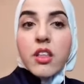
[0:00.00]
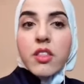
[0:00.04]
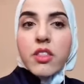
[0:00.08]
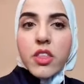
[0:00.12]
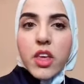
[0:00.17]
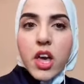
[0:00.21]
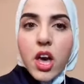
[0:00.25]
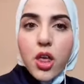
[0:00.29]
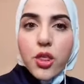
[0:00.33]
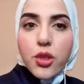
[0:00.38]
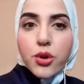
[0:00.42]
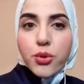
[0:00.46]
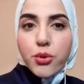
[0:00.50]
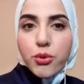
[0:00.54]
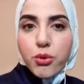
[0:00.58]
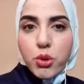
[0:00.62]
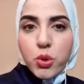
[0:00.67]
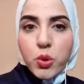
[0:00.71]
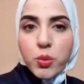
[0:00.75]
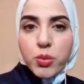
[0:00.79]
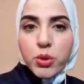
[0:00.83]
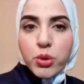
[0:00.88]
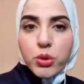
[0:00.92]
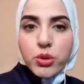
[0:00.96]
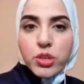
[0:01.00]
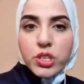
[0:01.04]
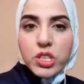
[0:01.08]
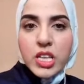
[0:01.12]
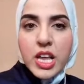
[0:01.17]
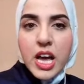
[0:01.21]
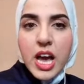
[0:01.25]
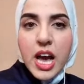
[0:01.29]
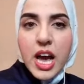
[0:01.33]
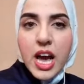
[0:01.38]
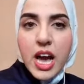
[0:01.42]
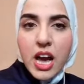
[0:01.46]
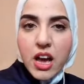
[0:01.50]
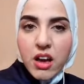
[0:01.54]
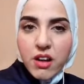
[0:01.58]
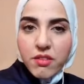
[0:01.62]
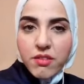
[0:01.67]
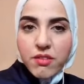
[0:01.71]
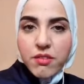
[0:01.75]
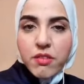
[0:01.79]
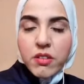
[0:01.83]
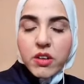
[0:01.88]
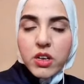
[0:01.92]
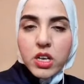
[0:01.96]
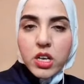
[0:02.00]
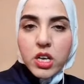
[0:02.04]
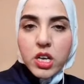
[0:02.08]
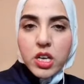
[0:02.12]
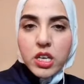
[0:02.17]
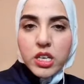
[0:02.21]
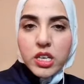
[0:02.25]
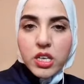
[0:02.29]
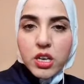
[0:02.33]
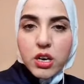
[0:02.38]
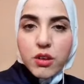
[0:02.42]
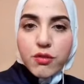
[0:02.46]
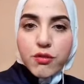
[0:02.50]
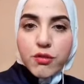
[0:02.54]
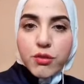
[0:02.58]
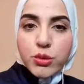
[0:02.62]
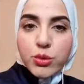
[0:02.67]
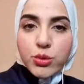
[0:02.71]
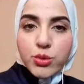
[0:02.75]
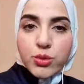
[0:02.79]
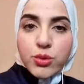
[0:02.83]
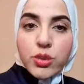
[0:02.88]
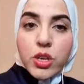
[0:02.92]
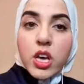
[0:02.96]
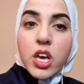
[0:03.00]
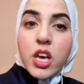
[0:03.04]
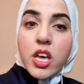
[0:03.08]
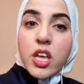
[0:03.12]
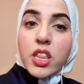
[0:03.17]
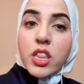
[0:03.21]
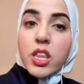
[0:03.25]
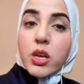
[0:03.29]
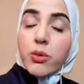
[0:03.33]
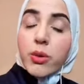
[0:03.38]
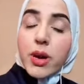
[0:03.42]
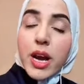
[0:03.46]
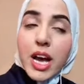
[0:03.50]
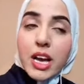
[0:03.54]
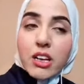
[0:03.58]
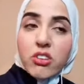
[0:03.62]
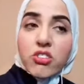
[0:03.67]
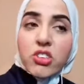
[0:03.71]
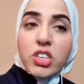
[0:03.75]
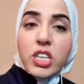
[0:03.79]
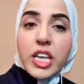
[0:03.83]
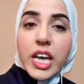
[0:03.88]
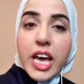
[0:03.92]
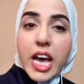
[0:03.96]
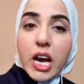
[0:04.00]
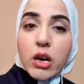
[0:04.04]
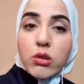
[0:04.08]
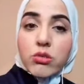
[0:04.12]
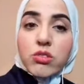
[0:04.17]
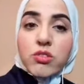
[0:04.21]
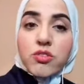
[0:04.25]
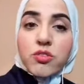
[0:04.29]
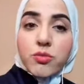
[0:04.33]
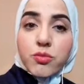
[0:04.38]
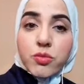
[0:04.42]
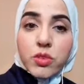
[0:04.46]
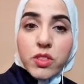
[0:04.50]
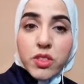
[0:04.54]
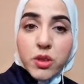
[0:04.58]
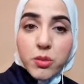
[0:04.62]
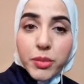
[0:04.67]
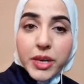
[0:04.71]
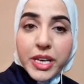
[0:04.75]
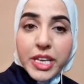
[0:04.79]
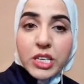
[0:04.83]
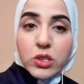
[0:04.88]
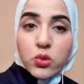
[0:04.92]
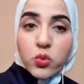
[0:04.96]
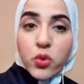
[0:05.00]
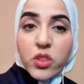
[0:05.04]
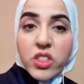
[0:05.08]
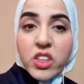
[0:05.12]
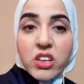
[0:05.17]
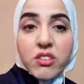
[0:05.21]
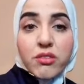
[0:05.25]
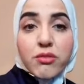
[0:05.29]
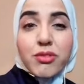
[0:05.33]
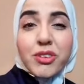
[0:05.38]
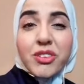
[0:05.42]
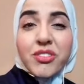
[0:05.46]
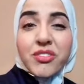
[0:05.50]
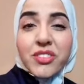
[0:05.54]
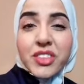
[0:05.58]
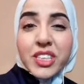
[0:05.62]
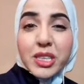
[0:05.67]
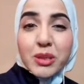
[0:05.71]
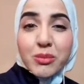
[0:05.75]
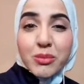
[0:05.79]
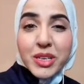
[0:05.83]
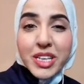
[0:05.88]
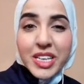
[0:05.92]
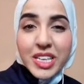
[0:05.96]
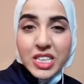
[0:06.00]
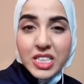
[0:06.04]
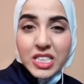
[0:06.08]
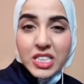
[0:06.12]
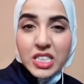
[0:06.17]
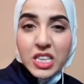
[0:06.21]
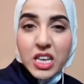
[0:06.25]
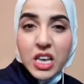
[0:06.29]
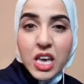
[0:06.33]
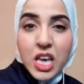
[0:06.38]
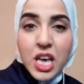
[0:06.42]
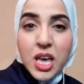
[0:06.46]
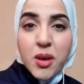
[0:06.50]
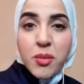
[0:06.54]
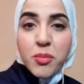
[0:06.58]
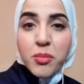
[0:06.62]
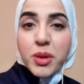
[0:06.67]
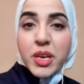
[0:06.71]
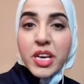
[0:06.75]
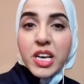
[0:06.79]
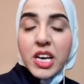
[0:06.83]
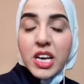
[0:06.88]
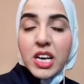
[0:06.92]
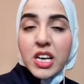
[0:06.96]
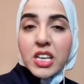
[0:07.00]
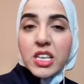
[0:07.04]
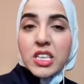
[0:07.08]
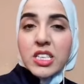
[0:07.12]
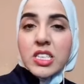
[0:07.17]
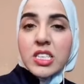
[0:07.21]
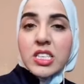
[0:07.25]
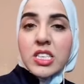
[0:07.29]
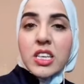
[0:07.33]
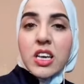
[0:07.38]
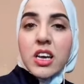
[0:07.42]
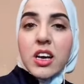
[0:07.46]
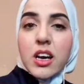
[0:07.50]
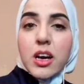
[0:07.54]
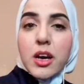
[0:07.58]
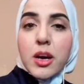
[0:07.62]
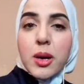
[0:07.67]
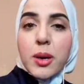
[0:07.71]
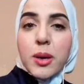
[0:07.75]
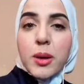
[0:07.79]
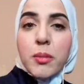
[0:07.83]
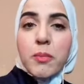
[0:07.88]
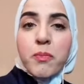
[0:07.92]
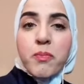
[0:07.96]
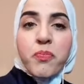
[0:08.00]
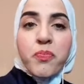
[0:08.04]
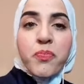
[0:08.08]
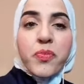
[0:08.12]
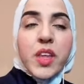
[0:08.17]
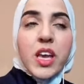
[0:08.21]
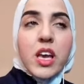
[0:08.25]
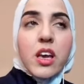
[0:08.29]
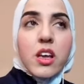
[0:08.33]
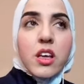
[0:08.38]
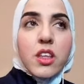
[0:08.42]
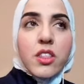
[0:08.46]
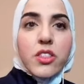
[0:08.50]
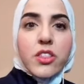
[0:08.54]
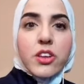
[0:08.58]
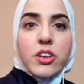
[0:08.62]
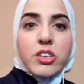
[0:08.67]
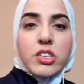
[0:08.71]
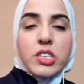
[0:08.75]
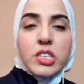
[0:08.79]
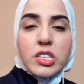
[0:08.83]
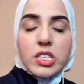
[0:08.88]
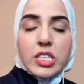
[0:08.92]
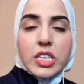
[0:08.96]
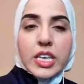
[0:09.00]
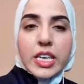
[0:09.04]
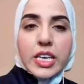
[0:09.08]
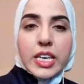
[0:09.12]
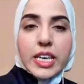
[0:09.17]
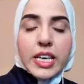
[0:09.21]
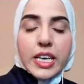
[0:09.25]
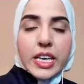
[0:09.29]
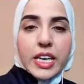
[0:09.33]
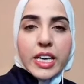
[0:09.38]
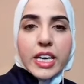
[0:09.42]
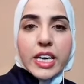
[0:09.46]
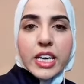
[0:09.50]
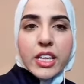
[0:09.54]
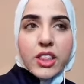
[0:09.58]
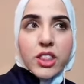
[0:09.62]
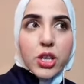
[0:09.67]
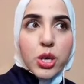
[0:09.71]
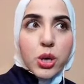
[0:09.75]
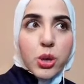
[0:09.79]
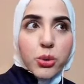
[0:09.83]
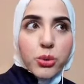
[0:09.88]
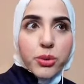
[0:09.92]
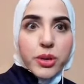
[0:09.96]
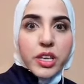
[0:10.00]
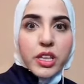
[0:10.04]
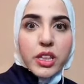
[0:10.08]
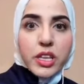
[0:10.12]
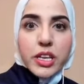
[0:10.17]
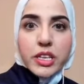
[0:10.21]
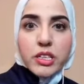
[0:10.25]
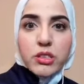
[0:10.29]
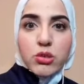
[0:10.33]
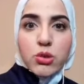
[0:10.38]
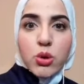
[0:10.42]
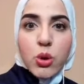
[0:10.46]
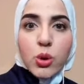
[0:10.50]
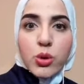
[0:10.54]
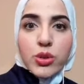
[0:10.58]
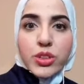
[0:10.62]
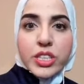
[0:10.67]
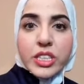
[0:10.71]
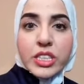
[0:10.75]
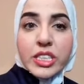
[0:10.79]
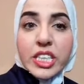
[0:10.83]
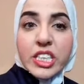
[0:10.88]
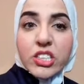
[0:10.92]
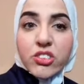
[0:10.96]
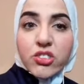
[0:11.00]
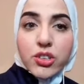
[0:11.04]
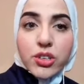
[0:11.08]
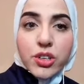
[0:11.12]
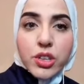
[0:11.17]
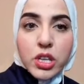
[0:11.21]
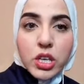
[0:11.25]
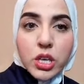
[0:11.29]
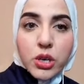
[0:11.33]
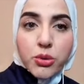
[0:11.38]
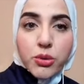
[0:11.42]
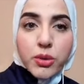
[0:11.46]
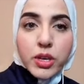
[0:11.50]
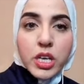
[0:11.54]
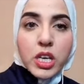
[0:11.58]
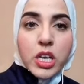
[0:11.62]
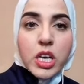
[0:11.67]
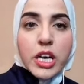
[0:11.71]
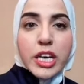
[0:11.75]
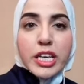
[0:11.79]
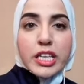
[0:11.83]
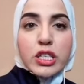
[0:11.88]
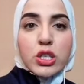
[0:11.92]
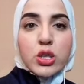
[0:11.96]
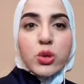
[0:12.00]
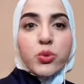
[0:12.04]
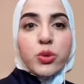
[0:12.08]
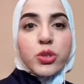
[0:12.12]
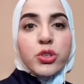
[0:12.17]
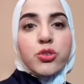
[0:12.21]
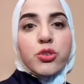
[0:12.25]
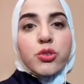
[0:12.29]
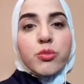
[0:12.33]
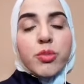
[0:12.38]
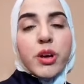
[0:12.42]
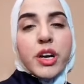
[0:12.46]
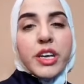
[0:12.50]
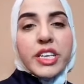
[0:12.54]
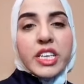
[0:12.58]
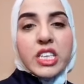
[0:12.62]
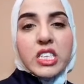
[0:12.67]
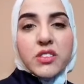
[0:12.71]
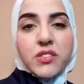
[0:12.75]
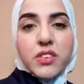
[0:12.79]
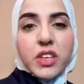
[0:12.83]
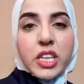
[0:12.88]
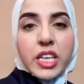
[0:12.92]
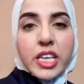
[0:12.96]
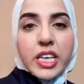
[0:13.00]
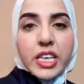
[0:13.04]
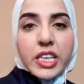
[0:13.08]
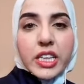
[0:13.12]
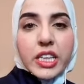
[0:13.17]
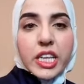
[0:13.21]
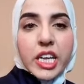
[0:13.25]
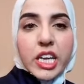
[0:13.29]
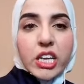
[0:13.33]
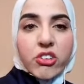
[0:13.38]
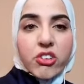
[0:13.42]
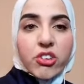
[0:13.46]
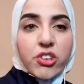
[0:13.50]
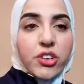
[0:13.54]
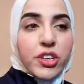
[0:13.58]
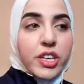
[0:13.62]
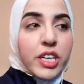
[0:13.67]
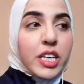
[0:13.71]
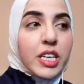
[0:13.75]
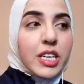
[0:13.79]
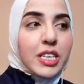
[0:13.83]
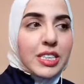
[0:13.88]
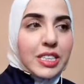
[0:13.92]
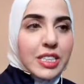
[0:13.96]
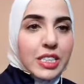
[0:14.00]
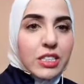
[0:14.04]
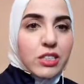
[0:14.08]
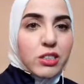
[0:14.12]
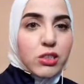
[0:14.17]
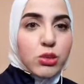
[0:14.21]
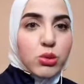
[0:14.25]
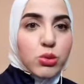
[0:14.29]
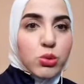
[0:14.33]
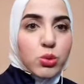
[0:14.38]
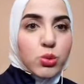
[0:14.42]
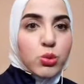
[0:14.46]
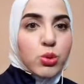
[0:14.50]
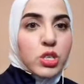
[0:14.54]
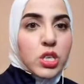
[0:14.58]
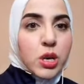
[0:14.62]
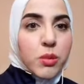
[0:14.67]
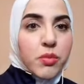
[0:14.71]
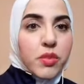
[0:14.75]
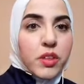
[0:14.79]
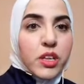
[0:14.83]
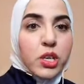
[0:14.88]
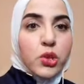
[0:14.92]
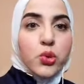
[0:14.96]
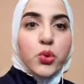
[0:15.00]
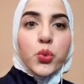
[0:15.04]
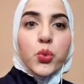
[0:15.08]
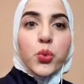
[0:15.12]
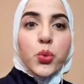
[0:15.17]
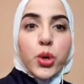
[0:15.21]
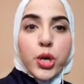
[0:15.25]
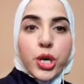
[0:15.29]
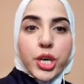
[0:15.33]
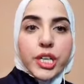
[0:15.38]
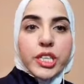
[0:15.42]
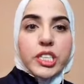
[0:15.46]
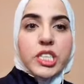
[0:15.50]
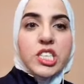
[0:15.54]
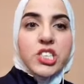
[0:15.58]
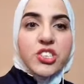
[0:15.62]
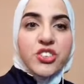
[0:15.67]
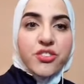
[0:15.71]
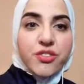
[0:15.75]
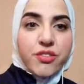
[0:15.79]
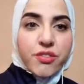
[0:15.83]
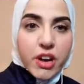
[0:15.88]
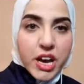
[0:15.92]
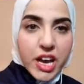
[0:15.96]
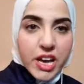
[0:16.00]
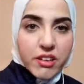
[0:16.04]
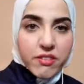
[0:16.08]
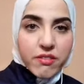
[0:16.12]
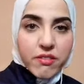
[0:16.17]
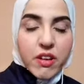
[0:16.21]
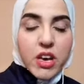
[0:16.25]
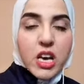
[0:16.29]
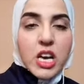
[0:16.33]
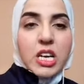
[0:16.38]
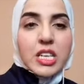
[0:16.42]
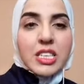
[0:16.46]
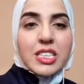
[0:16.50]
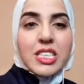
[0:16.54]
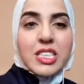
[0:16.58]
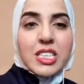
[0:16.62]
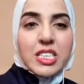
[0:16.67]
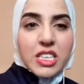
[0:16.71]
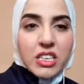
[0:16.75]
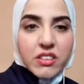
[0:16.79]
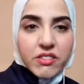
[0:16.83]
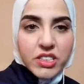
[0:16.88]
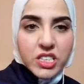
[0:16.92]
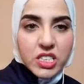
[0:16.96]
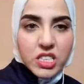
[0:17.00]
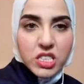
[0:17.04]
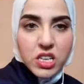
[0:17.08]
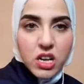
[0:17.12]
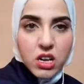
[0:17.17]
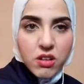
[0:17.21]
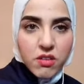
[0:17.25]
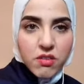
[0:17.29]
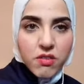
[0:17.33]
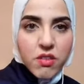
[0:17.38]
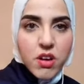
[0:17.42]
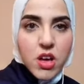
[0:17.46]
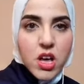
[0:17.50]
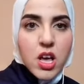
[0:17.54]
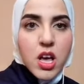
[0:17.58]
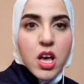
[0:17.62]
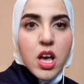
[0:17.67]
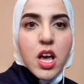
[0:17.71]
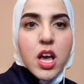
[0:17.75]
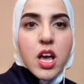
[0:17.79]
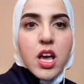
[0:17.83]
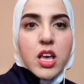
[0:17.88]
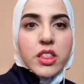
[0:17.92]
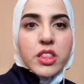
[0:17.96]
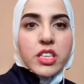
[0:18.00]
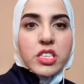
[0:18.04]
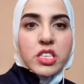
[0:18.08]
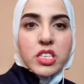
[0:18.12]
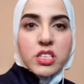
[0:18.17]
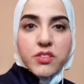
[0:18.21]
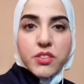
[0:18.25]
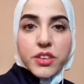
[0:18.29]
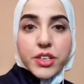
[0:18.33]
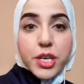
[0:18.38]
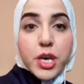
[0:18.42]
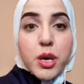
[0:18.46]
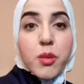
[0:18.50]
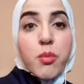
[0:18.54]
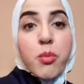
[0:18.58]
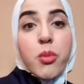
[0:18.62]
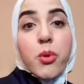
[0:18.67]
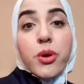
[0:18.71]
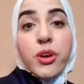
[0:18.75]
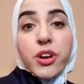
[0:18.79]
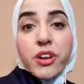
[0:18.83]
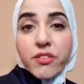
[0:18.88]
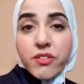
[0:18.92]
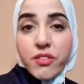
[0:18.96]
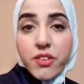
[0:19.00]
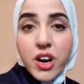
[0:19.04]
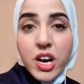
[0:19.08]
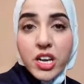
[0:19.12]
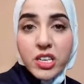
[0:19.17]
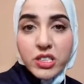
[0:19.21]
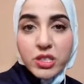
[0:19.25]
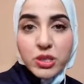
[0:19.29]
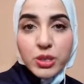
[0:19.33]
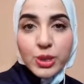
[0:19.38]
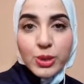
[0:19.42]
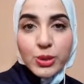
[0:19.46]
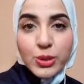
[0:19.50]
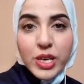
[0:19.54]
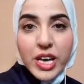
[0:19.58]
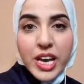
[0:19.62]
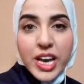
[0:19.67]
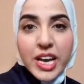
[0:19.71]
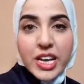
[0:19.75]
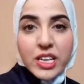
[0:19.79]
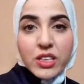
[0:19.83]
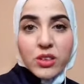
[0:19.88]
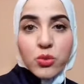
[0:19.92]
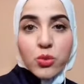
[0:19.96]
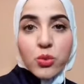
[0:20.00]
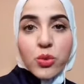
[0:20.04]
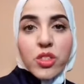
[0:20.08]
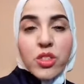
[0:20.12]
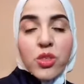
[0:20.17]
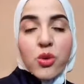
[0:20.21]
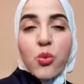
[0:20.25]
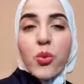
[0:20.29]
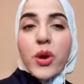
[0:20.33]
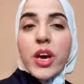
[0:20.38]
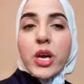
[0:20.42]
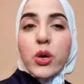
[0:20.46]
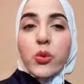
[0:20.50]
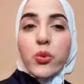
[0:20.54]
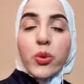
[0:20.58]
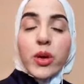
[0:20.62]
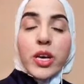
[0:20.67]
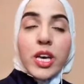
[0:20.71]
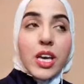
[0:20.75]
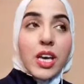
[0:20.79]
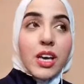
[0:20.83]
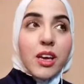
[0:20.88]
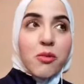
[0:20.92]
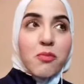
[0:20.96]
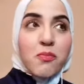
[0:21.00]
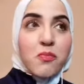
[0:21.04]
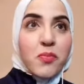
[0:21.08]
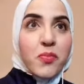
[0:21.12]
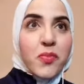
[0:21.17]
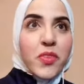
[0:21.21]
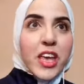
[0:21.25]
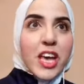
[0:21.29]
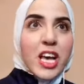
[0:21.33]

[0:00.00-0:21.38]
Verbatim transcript: The other group who did not have uh, enough food, they were actually out of the maze within 15 minutes because um, there is a, a theory that is called the danger theory. So when your body is feeling in danger, it needs to do something to work, to survive, to save itself. And this is very important for us to look at with the way we